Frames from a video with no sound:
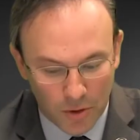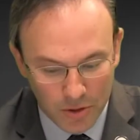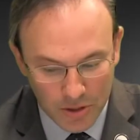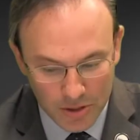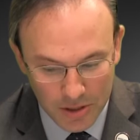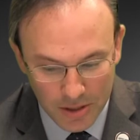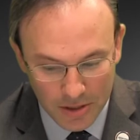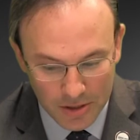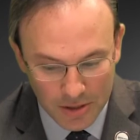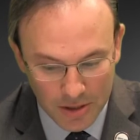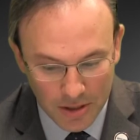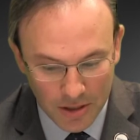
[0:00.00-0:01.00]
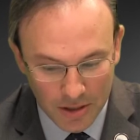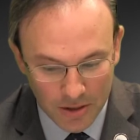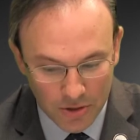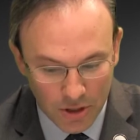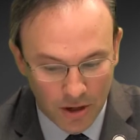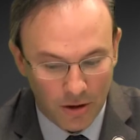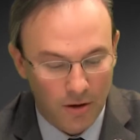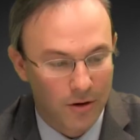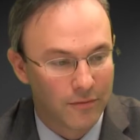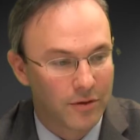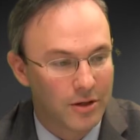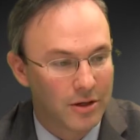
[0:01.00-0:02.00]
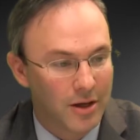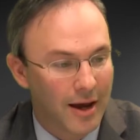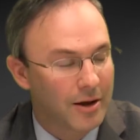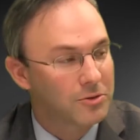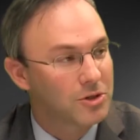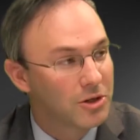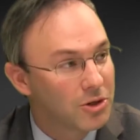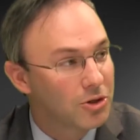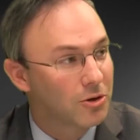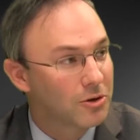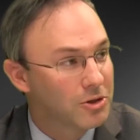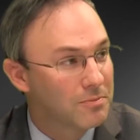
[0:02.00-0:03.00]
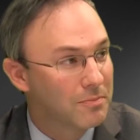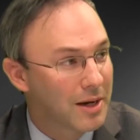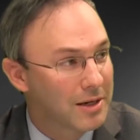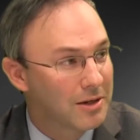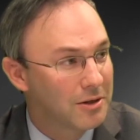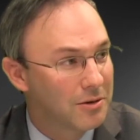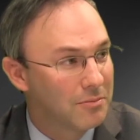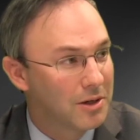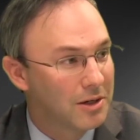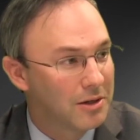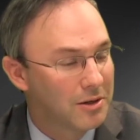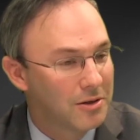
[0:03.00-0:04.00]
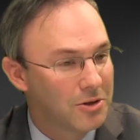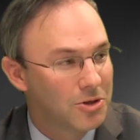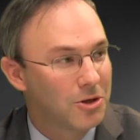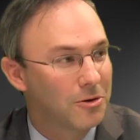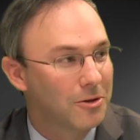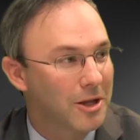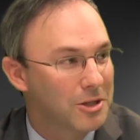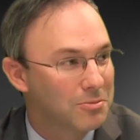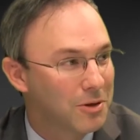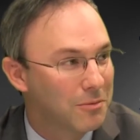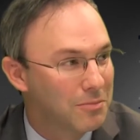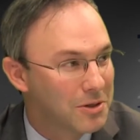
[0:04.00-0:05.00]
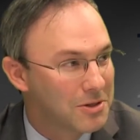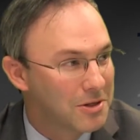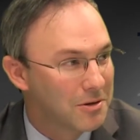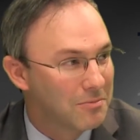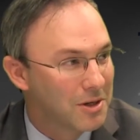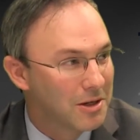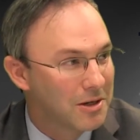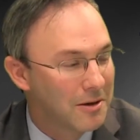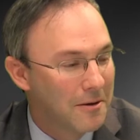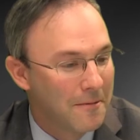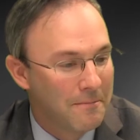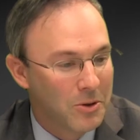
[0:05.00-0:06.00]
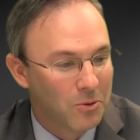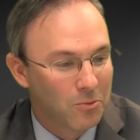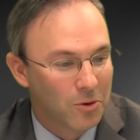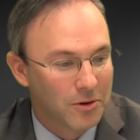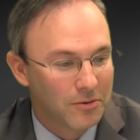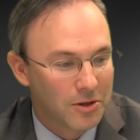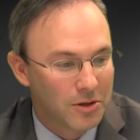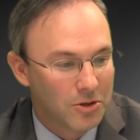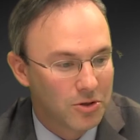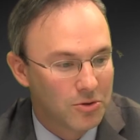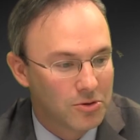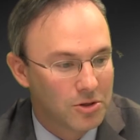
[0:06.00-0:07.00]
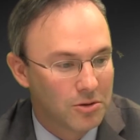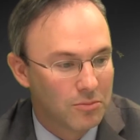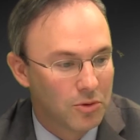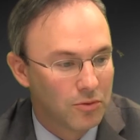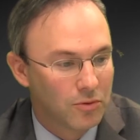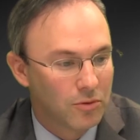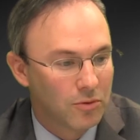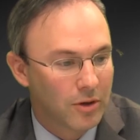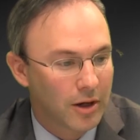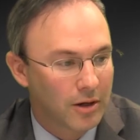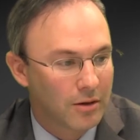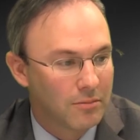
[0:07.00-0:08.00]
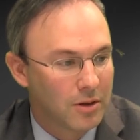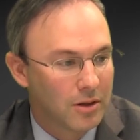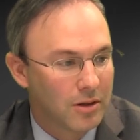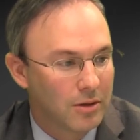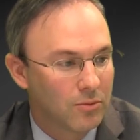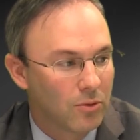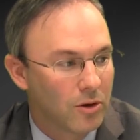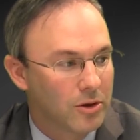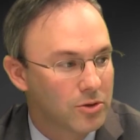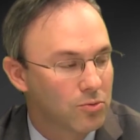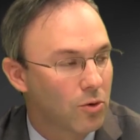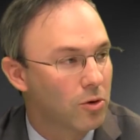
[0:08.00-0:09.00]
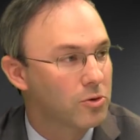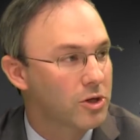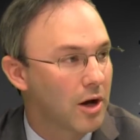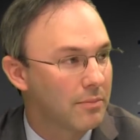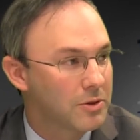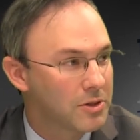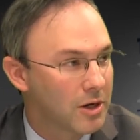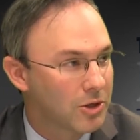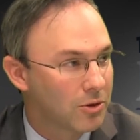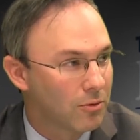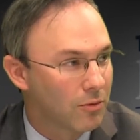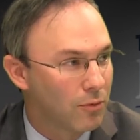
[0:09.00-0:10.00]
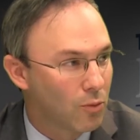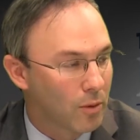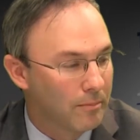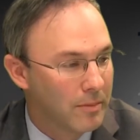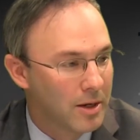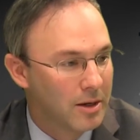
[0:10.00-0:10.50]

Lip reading: Burgess is the chair of the House Insurance and Banking Committee, and this year that's been a busy committee. One of the issues that moved through that committee was workers' compensation reform.